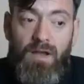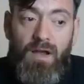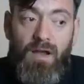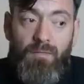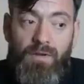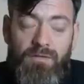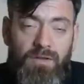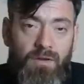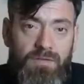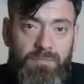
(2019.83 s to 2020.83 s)
We got to
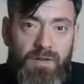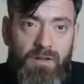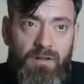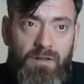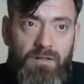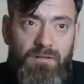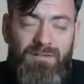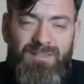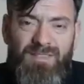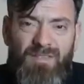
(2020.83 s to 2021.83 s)
the hospital
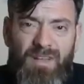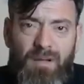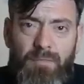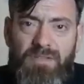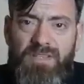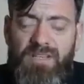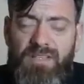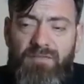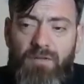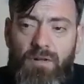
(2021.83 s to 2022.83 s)
something like half past
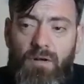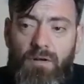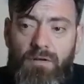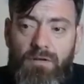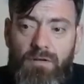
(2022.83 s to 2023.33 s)
6-7 o'clock.